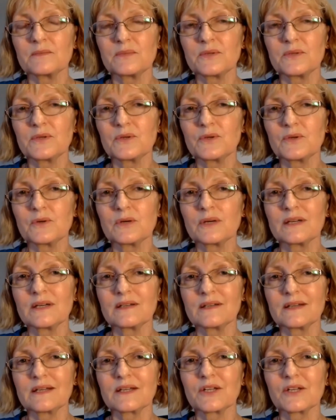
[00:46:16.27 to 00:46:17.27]
pure
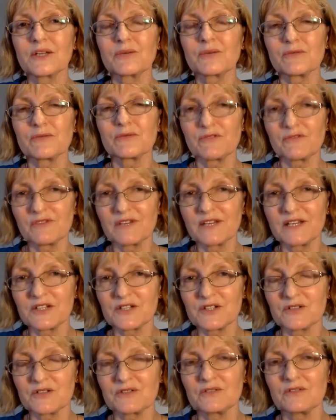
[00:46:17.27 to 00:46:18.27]
and accurate
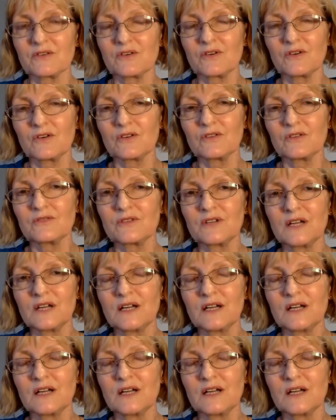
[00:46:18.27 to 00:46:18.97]
reflection of